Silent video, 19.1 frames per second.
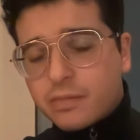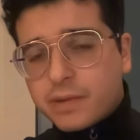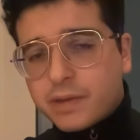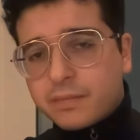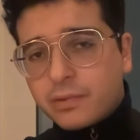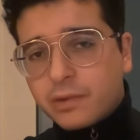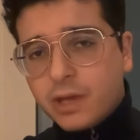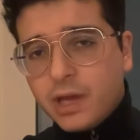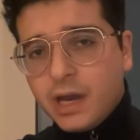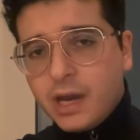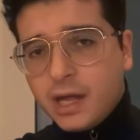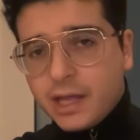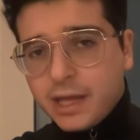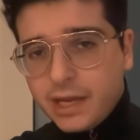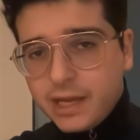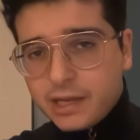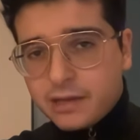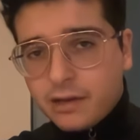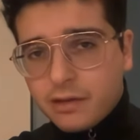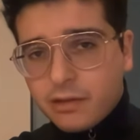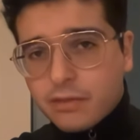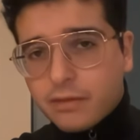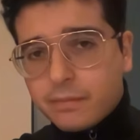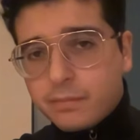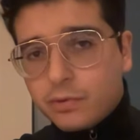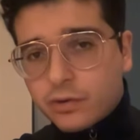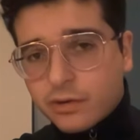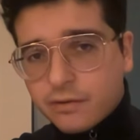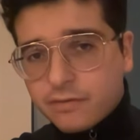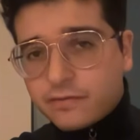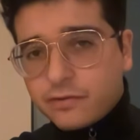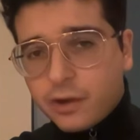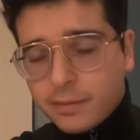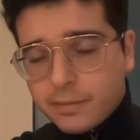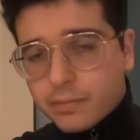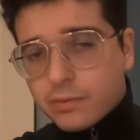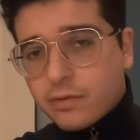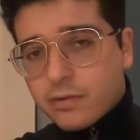people in the book of
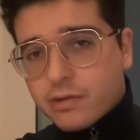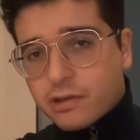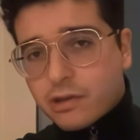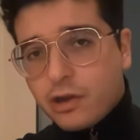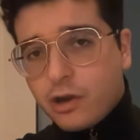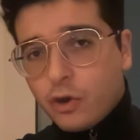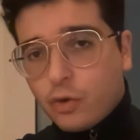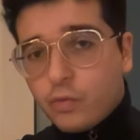Numbers,